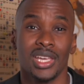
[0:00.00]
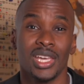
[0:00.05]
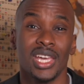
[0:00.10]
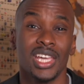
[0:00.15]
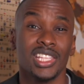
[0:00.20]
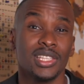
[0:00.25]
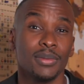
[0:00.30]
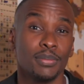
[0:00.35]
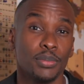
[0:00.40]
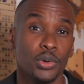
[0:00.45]

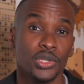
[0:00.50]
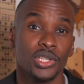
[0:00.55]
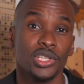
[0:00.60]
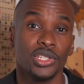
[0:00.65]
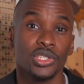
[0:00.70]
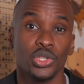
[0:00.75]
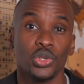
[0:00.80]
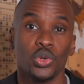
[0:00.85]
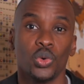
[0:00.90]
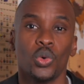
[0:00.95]
It's
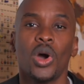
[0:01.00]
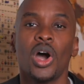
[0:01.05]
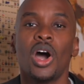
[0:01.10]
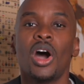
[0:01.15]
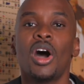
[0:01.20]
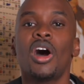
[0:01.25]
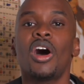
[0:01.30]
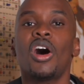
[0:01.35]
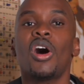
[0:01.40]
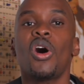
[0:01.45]
important to know
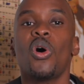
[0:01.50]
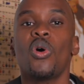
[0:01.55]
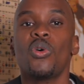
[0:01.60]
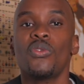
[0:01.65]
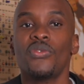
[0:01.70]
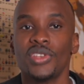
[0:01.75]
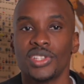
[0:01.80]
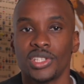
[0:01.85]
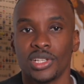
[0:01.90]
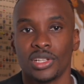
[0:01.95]
how
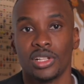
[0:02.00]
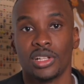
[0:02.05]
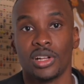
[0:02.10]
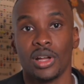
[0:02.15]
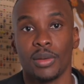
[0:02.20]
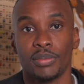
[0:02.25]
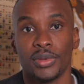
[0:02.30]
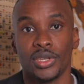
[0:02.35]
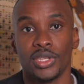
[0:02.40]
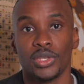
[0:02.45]
physical
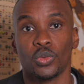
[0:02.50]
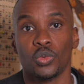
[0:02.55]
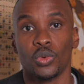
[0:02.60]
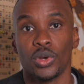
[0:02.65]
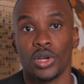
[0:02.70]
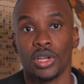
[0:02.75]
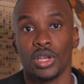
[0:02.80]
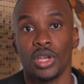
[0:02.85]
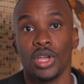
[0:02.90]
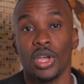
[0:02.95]
copies
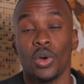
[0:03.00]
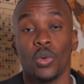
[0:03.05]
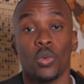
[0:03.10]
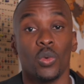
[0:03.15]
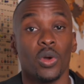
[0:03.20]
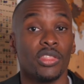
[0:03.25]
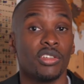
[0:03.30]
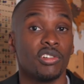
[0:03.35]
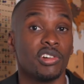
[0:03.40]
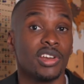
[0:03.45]
work,
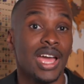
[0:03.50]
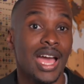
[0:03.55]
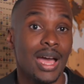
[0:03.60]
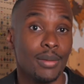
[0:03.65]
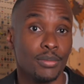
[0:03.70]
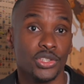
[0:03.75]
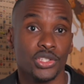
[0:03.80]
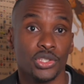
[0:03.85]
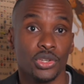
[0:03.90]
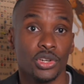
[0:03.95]
whether on
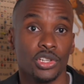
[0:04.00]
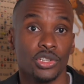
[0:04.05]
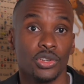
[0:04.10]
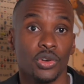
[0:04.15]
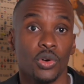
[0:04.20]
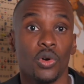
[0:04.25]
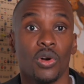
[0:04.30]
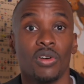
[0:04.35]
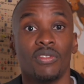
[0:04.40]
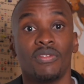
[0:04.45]
Amazon
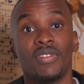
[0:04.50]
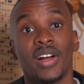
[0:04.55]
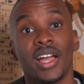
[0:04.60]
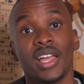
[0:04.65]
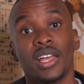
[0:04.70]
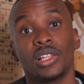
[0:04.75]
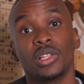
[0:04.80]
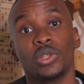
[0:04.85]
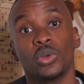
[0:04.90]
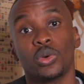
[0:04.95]
or
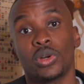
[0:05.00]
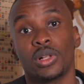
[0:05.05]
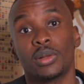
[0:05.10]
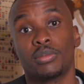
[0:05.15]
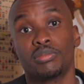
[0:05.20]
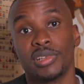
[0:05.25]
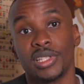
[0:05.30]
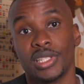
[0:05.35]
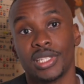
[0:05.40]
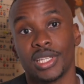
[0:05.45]
via local
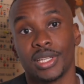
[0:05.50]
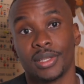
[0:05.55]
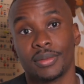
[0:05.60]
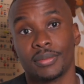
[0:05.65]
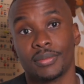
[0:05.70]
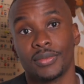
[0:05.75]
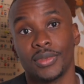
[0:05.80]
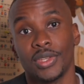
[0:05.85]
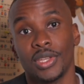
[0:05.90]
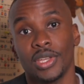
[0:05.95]
printing.
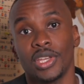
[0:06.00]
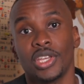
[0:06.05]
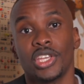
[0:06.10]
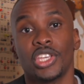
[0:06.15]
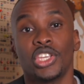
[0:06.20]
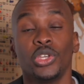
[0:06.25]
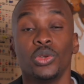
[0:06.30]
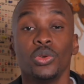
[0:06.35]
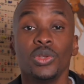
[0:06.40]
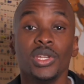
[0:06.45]

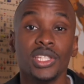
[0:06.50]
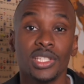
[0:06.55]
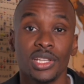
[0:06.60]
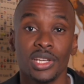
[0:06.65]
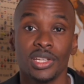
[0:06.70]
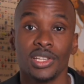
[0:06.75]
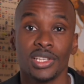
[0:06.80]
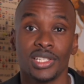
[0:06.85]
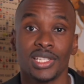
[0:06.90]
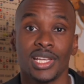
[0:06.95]
You need to
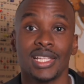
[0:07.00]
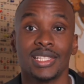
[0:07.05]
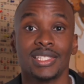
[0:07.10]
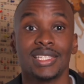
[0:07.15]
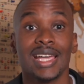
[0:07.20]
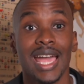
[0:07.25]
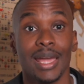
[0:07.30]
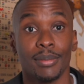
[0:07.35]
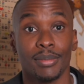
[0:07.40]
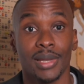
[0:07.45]
understand
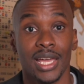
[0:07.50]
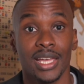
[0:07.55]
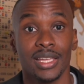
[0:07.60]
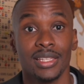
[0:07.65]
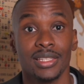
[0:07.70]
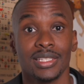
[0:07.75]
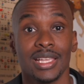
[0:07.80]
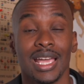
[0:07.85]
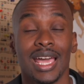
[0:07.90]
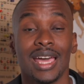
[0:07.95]

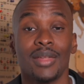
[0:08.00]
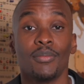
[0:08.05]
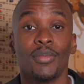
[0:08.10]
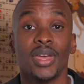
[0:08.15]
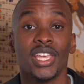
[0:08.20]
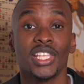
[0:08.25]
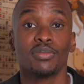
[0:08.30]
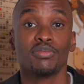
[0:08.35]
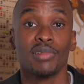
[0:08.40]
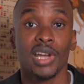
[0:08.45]
timelines and
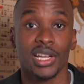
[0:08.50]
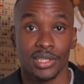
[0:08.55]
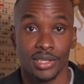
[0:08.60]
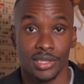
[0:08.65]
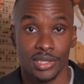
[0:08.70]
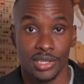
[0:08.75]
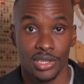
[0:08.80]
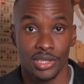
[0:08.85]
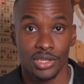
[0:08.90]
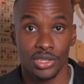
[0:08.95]
best
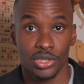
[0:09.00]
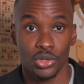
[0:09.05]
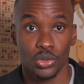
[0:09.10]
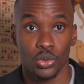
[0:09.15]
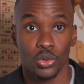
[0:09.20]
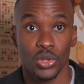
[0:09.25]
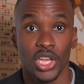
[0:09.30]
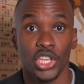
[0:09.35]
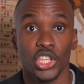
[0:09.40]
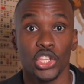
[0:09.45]
practices
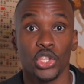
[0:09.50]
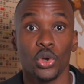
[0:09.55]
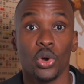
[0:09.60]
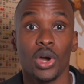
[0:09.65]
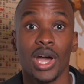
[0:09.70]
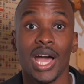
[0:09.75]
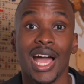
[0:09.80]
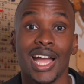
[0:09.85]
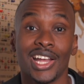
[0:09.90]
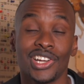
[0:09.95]
so that
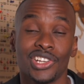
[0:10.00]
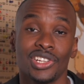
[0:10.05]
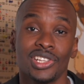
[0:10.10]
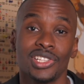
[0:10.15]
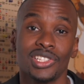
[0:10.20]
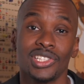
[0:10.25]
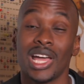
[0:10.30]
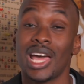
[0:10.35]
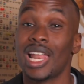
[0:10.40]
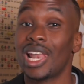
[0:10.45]
your
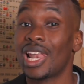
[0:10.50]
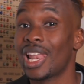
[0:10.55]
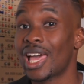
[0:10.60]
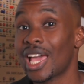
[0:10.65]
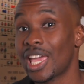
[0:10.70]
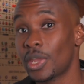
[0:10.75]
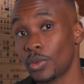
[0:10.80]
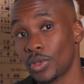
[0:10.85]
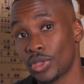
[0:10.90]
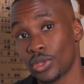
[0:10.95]
actions
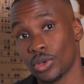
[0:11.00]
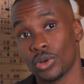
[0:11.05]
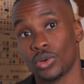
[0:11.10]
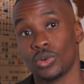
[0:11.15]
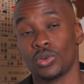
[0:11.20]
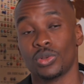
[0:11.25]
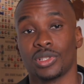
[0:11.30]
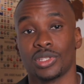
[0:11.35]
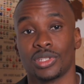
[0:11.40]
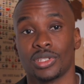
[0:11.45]
align with your
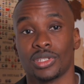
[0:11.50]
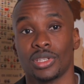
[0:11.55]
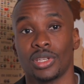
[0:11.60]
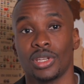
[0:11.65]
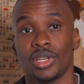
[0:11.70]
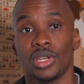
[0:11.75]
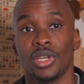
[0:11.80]
goals.